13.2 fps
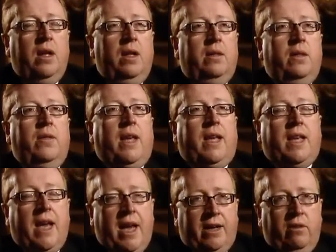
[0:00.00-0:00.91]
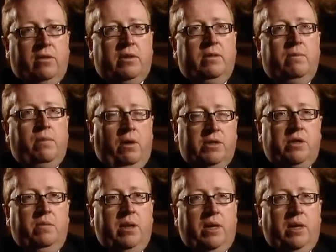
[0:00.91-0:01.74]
that they cannot possibly